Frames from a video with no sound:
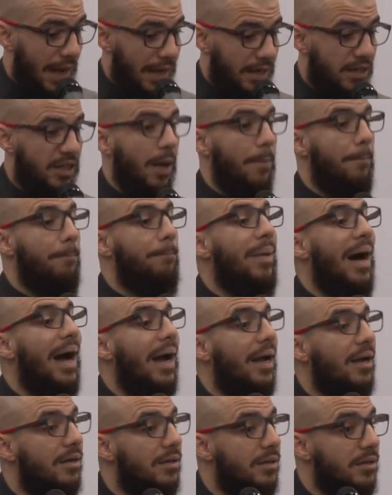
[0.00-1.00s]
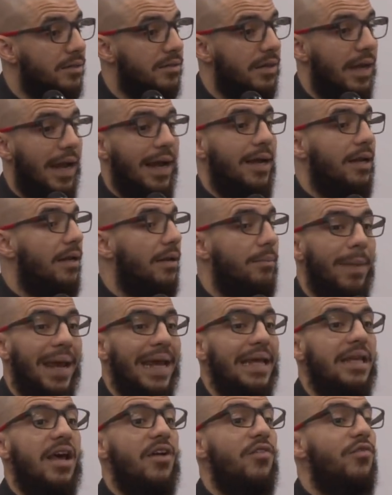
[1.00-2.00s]
and compiled and
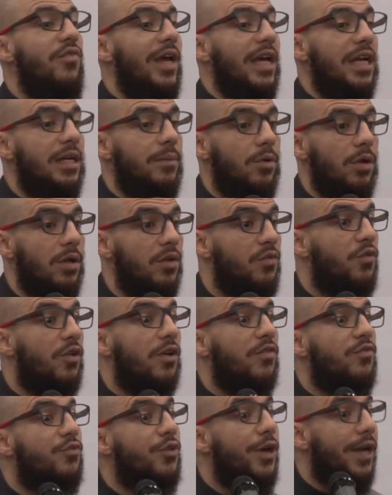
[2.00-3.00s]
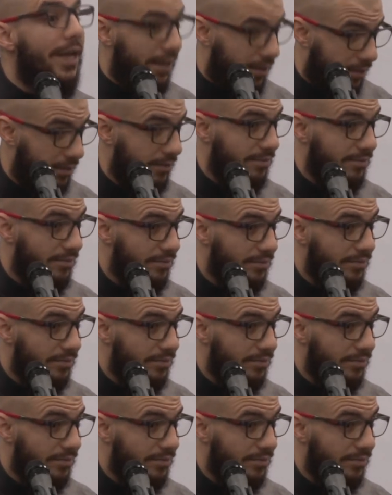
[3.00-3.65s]
made available for free